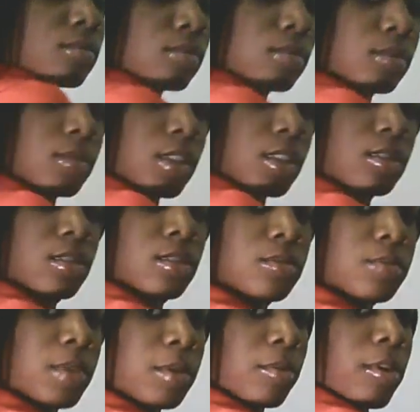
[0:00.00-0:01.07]
And this is
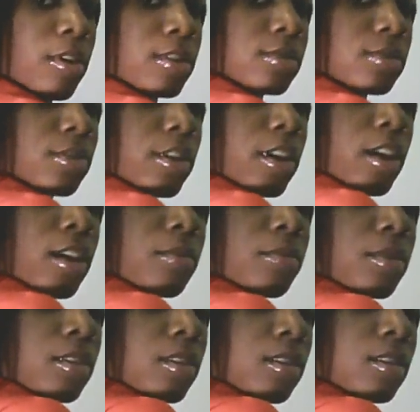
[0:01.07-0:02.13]
my bra strap.
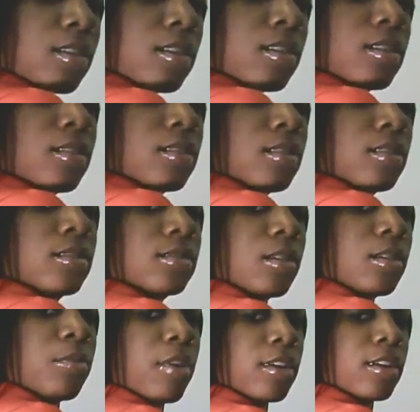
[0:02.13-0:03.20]

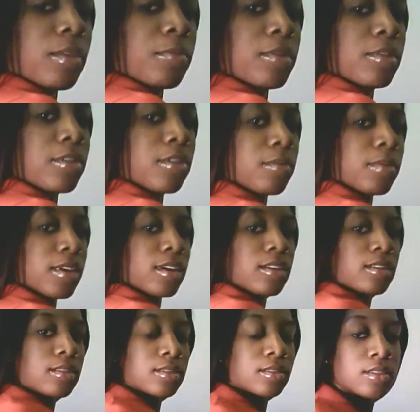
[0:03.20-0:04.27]
So I brought it up a little bit.